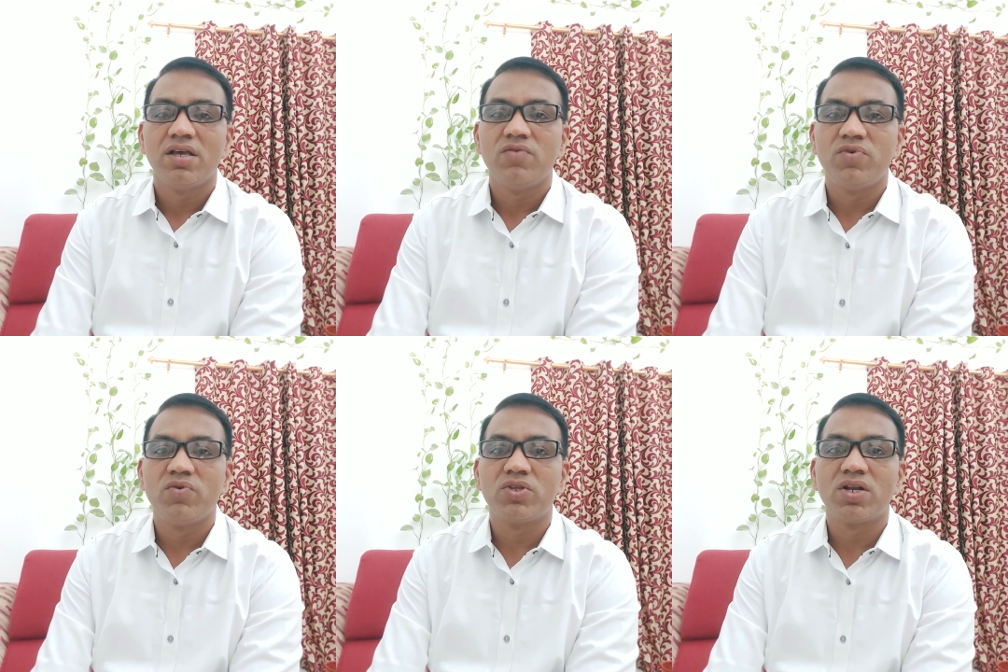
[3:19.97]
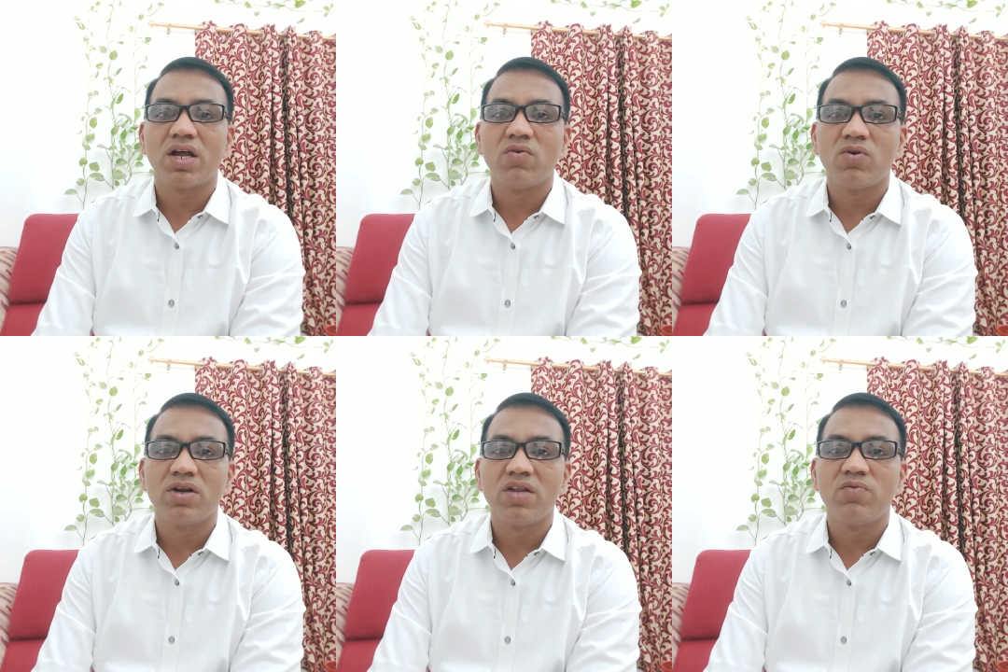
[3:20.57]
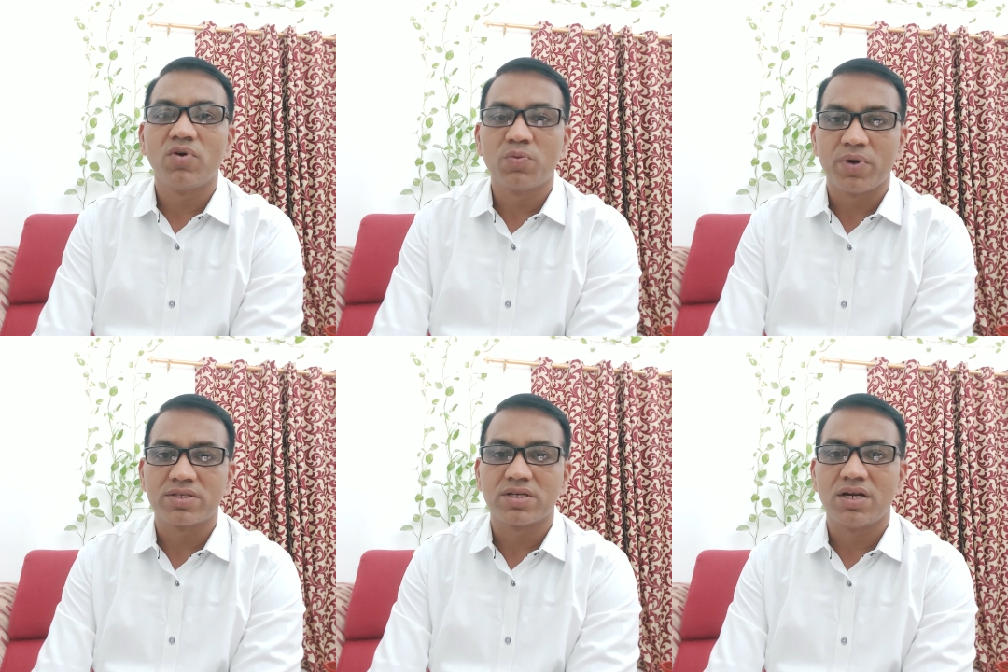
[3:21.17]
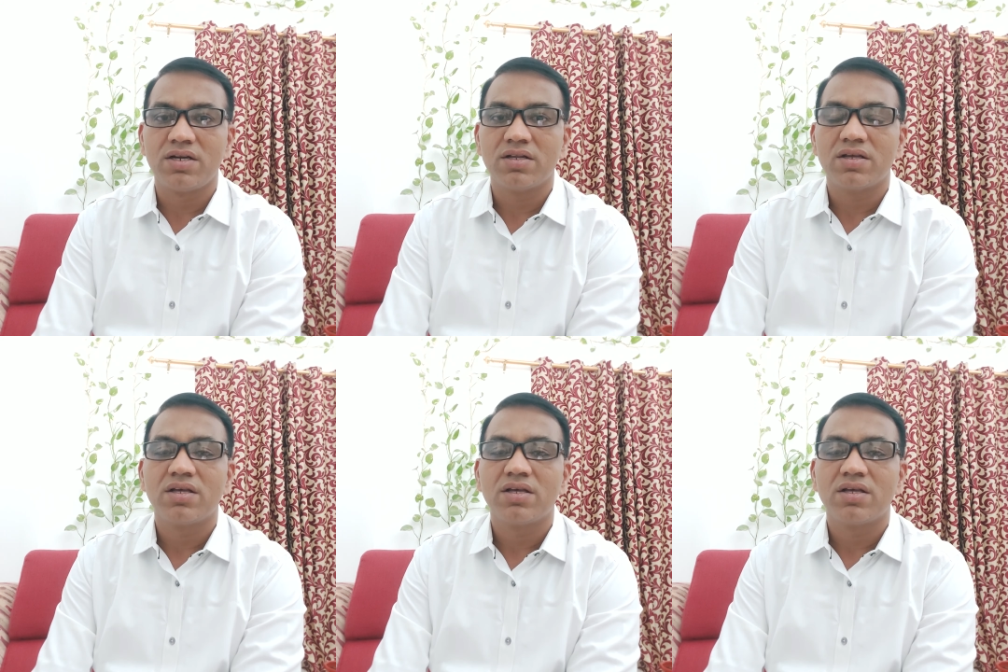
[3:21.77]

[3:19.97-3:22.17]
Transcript: If you withdraw only 4%,